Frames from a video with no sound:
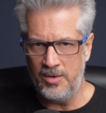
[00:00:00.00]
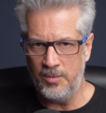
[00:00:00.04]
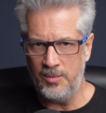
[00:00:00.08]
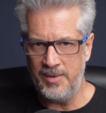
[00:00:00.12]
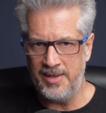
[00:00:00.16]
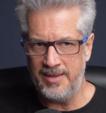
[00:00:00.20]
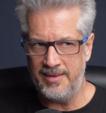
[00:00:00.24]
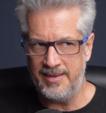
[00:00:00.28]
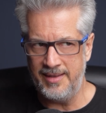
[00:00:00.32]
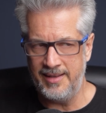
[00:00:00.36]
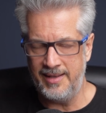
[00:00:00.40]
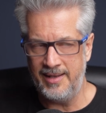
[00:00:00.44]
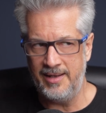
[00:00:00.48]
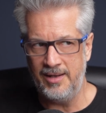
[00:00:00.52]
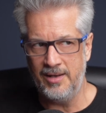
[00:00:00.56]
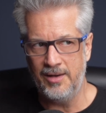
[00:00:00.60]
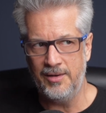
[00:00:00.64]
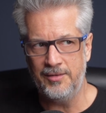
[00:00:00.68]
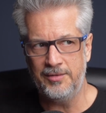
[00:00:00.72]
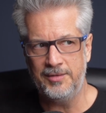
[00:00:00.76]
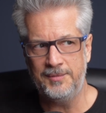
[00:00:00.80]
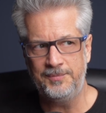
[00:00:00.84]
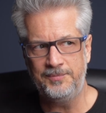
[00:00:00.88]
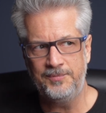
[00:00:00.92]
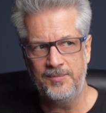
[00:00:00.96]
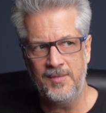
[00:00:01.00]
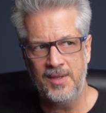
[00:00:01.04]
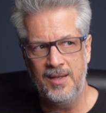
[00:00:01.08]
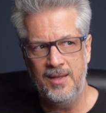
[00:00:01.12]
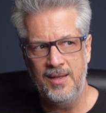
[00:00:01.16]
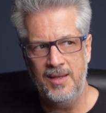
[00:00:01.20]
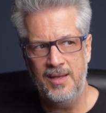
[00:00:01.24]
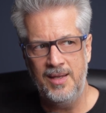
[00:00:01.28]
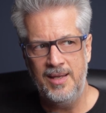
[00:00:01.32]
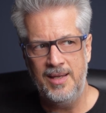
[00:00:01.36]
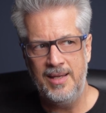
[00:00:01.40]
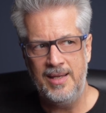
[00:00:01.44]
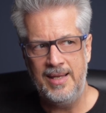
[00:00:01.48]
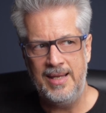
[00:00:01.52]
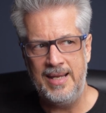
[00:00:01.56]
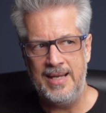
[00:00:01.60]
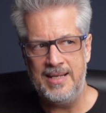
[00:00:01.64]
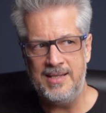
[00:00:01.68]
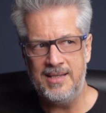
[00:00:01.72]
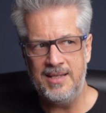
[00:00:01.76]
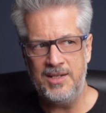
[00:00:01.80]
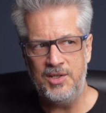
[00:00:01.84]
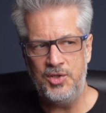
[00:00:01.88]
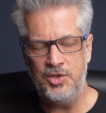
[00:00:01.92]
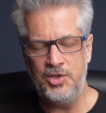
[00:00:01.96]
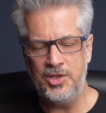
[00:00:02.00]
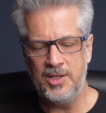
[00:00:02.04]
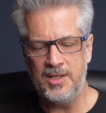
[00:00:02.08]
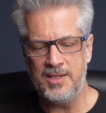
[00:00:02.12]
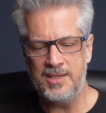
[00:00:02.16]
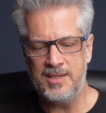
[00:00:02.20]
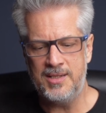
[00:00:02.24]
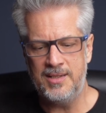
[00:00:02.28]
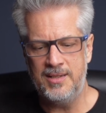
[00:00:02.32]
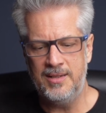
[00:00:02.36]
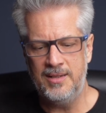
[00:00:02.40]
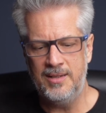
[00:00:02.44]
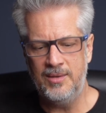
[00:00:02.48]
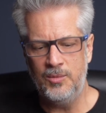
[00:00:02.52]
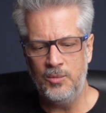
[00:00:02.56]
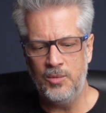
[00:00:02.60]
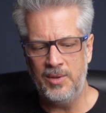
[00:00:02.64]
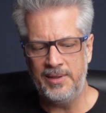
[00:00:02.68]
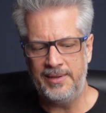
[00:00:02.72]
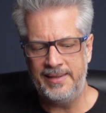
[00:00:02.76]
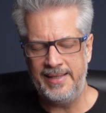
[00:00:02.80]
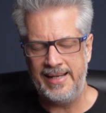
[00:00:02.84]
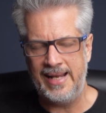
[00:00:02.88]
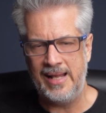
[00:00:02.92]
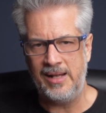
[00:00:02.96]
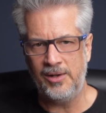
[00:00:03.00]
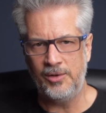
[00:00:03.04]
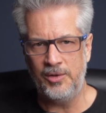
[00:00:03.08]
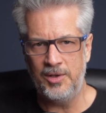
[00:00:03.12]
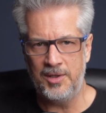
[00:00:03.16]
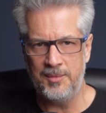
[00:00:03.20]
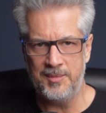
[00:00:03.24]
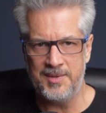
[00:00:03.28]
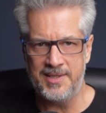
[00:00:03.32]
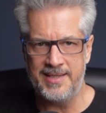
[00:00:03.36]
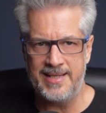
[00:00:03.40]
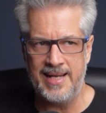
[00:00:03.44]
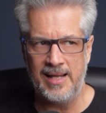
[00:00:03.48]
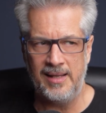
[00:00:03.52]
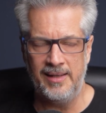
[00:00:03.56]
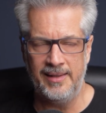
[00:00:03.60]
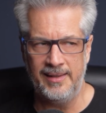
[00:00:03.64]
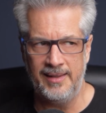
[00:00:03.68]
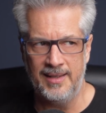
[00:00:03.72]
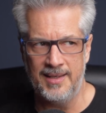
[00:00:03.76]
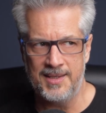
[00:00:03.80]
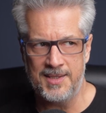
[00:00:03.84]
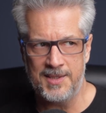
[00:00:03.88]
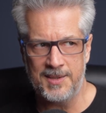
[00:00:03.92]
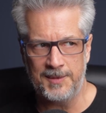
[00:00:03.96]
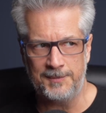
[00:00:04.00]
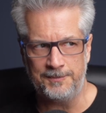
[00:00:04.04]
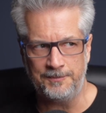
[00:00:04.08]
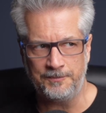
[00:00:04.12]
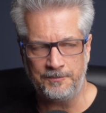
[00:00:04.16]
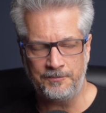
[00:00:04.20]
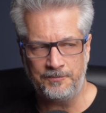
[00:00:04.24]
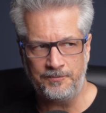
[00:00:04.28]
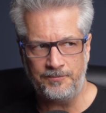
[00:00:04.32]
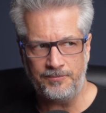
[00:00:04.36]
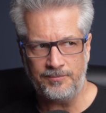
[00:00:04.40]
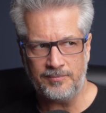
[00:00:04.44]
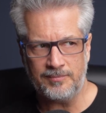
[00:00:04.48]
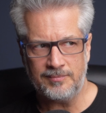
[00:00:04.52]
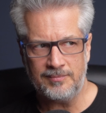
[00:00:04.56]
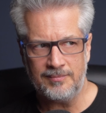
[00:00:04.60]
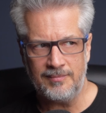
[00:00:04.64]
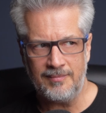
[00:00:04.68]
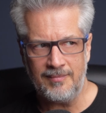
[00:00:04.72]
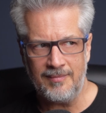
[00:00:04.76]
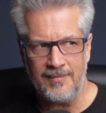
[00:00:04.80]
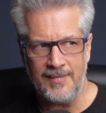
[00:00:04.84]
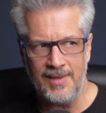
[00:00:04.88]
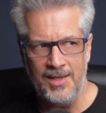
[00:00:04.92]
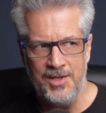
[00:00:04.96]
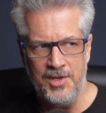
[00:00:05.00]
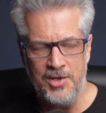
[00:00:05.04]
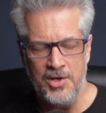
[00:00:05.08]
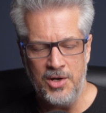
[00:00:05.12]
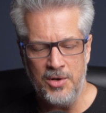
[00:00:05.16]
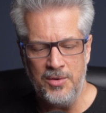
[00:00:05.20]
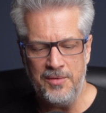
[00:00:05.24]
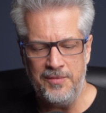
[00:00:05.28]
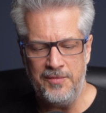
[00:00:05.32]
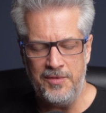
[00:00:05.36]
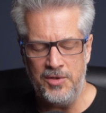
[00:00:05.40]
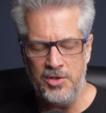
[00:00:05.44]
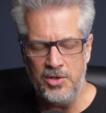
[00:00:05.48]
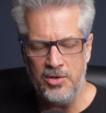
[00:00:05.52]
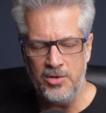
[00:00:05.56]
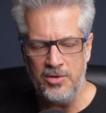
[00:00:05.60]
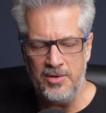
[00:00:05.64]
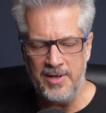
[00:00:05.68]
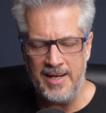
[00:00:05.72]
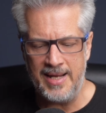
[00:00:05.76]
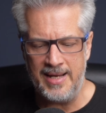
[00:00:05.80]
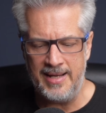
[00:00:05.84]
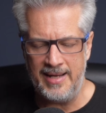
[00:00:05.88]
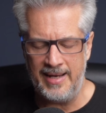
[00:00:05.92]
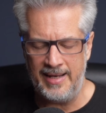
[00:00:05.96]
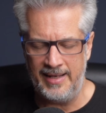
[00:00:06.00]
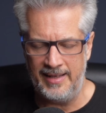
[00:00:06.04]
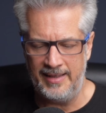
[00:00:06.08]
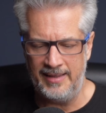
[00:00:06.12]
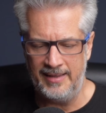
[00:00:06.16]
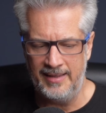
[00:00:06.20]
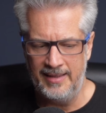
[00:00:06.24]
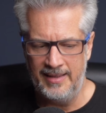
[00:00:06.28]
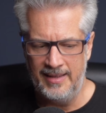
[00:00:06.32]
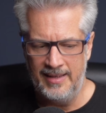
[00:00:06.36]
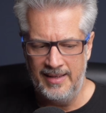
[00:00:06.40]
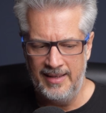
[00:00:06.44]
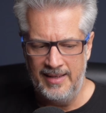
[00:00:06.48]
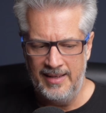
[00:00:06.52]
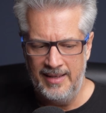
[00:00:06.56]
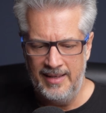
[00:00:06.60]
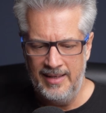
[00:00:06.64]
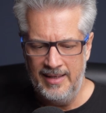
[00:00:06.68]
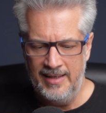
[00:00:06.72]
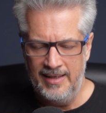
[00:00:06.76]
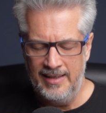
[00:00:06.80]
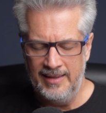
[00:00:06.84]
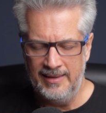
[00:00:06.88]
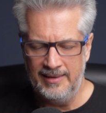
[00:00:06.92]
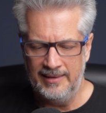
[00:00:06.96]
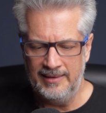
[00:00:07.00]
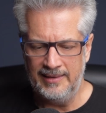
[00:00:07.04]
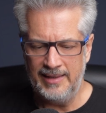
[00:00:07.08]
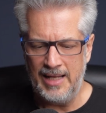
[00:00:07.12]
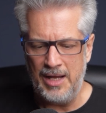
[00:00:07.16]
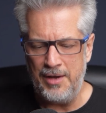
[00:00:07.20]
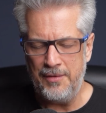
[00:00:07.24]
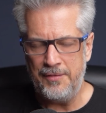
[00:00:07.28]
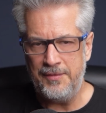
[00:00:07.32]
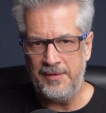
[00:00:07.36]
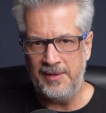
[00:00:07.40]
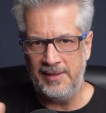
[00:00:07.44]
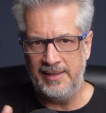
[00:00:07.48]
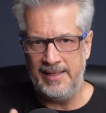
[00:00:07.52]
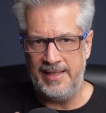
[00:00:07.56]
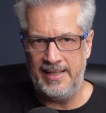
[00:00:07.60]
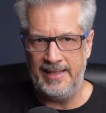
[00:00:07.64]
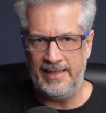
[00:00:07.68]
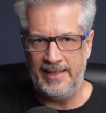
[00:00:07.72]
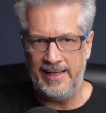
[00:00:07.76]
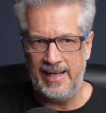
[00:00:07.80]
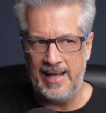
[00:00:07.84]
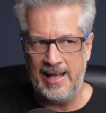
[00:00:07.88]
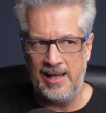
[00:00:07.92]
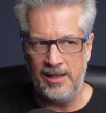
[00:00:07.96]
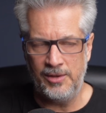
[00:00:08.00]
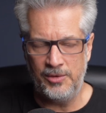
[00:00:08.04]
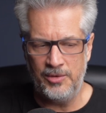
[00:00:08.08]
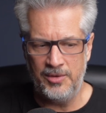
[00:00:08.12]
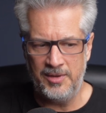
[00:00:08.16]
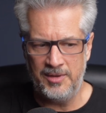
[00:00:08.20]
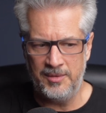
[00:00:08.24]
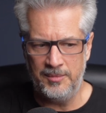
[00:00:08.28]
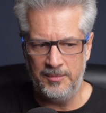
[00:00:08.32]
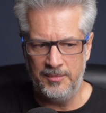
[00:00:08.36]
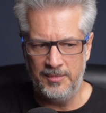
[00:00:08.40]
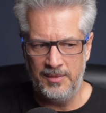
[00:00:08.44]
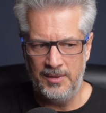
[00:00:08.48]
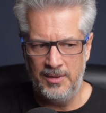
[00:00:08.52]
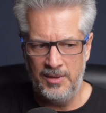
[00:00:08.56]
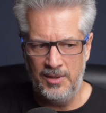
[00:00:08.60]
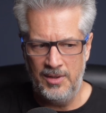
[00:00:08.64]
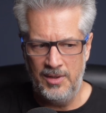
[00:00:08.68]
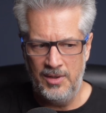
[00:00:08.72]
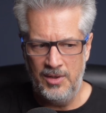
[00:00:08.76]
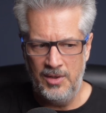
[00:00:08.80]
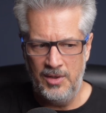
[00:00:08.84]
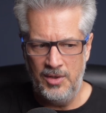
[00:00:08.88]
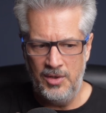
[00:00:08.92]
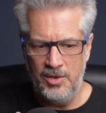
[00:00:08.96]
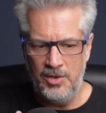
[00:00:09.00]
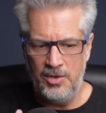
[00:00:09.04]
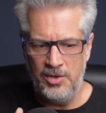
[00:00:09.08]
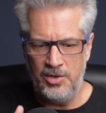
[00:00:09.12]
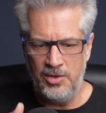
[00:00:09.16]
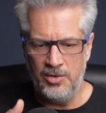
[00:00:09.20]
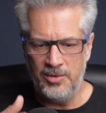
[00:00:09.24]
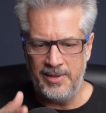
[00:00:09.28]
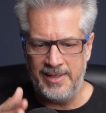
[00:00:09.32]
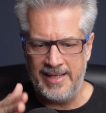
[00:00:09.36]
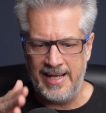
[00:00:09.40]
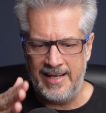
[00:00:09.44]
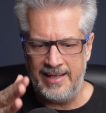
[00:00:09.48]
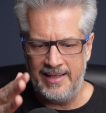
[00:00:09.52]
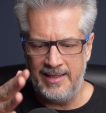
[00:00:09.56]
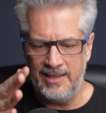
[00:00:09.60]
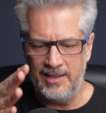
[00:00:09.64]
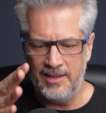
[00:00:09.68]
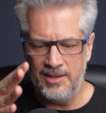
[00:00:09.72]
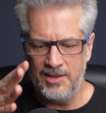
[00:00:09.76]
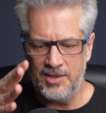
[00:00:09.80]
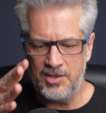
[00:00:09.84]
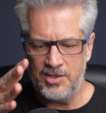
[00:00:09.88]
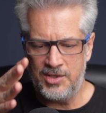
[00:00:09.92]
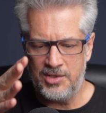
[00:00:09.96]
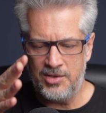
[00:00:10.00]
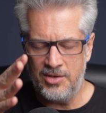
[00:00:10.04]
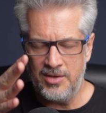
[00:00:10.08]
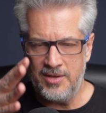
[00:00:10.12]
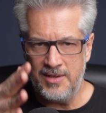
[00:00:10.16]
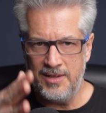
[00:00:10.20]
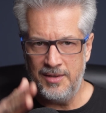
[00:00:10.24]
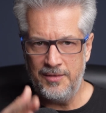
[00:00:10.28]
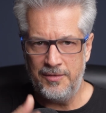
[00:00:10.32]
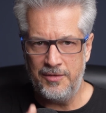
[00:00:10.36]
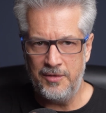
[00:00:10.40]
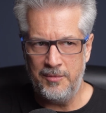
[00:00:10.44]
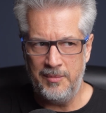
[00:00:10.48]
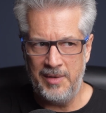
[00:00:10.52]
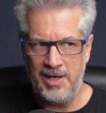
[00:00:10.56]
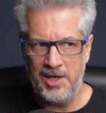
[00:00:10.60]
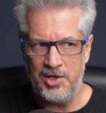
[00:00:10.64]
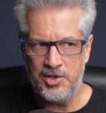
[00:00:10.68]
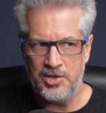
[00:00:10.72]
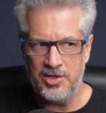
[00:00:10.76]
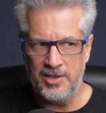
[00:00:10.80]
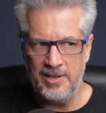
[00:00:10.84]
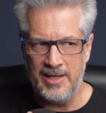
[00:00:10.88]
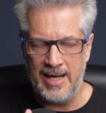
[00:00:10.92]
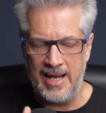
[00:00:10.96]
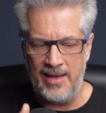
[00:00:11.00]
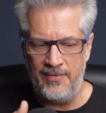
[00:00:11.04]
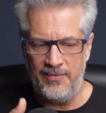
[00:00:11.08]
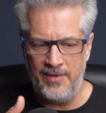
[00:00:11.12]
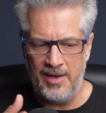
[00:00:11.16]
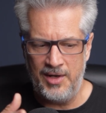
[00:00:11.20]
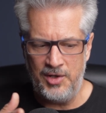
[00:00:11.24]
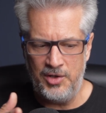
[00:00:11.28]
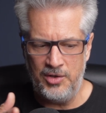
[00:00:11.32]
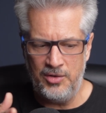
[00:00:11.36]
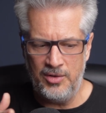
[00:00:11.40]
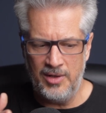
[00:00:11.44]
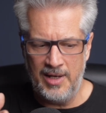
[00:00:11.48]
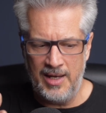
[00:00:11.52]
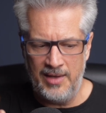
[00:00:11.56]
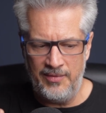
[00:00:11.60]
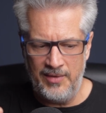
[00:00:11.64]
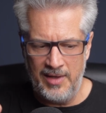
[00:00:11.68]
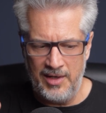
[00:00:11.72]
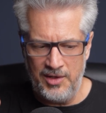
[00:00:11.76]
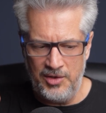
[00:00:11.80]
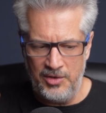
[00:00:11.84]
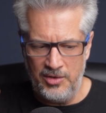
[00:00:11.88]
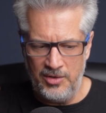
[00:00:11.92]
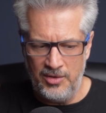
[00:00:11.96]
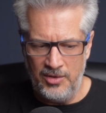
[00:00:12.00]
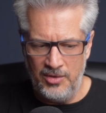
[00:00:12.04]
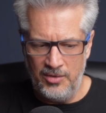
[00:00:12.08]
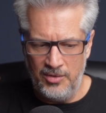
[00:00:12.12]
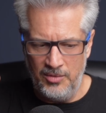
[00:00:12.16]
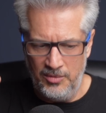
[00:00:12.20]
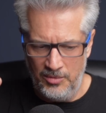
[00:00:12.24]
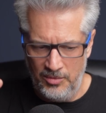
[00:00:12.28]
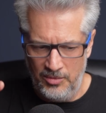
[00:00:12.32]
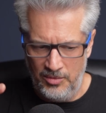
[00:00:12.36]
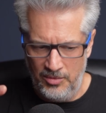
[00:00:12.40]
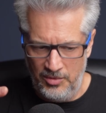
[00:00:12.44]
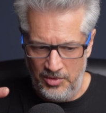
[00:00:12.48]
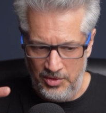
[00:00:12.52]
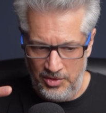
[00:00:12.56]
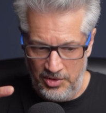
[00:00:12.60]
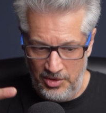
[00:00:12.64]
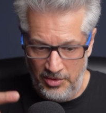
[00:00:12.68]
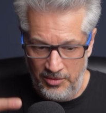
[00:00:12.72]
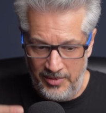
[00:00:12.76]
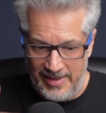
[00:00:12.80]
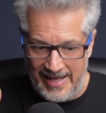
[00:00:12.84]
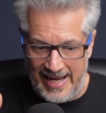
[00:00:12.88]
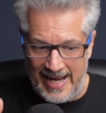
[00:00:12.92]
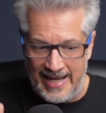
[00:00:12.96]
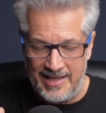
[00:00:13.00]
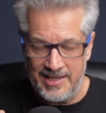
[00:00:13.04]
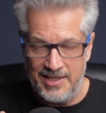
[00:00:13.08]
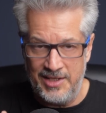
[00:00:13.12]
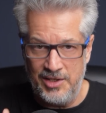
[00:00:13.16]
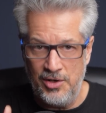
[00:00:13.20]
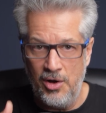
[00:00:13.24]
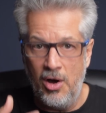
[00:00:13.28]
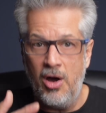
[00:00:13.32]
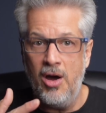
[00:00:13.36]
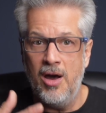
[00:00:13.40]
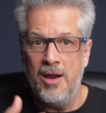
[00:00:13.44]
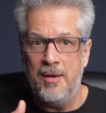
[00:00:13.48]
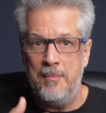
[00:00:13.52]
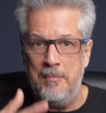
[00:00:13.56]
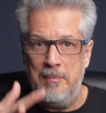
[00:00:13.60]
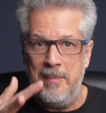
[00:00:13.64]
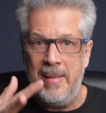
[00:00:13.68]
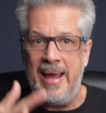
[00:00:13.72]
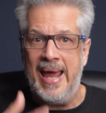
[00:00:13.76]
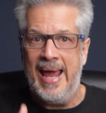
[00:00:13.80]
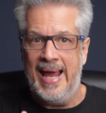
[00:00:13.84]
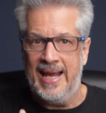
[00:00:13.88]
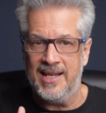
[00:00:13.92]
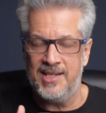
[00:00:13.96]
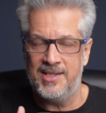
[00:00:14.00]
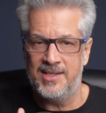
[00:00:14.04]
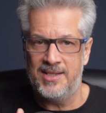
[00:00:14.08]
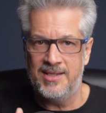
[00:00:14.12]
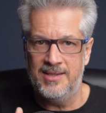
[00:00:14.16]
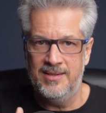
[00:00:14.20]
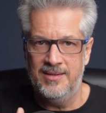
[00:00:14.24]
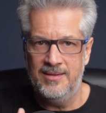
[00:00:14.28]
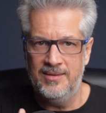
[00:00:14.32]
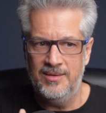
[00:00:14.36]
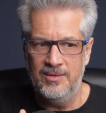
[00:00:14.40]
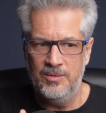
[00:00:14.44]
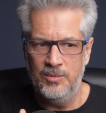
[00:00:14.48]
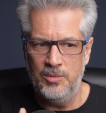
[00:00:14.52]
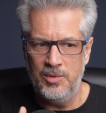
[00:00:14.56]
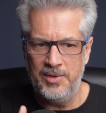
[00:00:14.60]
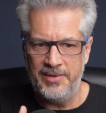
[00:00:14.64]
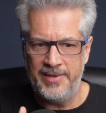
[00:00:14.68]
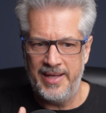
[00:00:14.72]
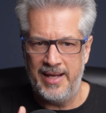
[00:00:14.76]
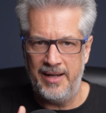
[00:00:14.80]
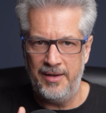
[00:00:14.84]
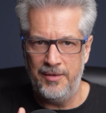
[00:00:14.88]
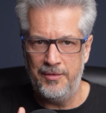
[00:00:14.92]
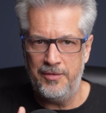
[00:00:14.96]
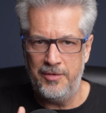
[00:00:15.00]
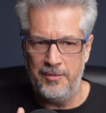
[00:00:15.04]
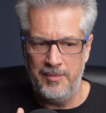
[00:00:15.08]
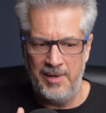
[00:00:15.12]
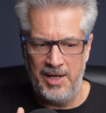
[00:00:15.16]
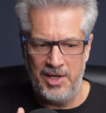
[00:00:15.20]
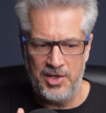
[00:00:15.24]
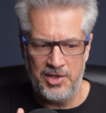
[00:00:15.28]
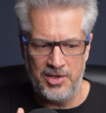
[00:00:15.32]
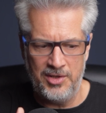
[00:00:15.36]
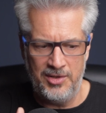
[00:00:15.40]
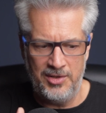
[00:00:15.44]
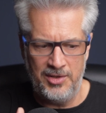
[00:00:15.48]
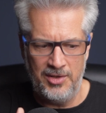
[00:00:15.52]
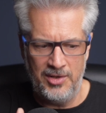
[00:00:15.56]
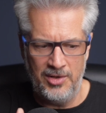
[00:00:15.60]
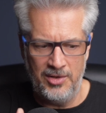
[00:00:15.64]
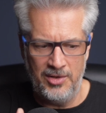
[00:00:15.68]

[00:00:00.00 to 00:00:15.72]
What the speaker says: are we thinking of? Is it just what the algorithm is telling us? If you're in a left-leaning algorithm, you're getting certain information, and then you're reacting en masse with that information.